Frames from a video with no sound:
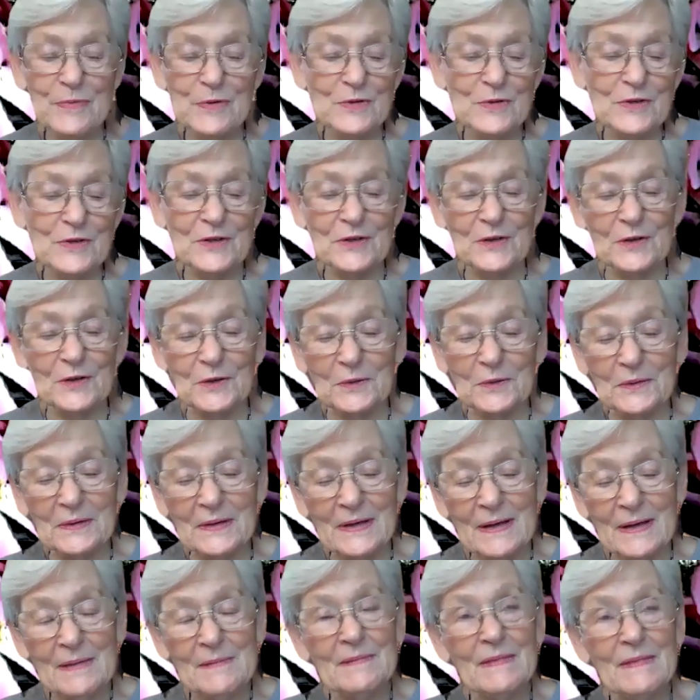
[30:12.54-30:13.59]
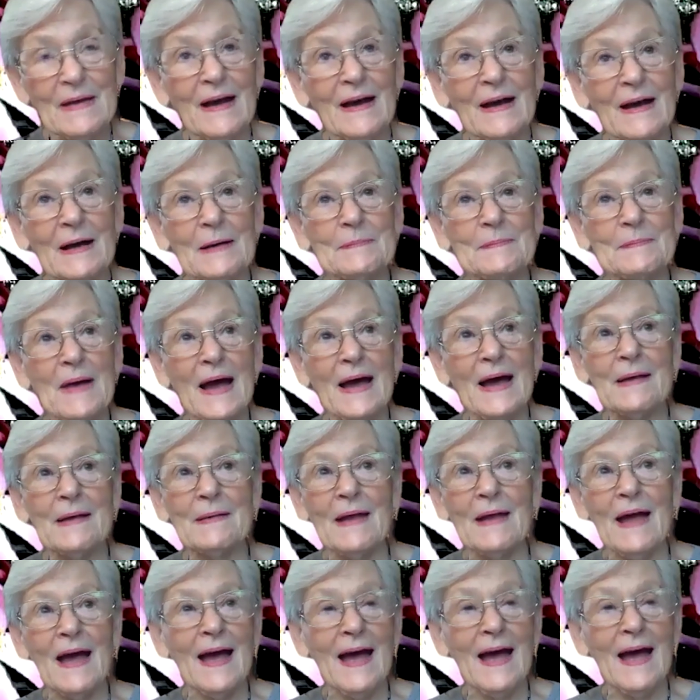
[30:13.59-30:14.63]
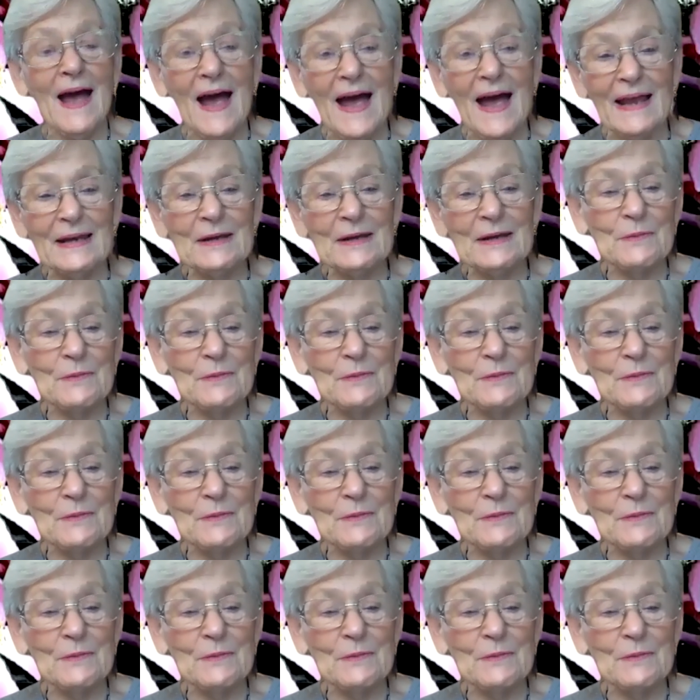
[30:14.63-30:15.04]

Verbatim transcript: you do. Thank uh, you. I, I highly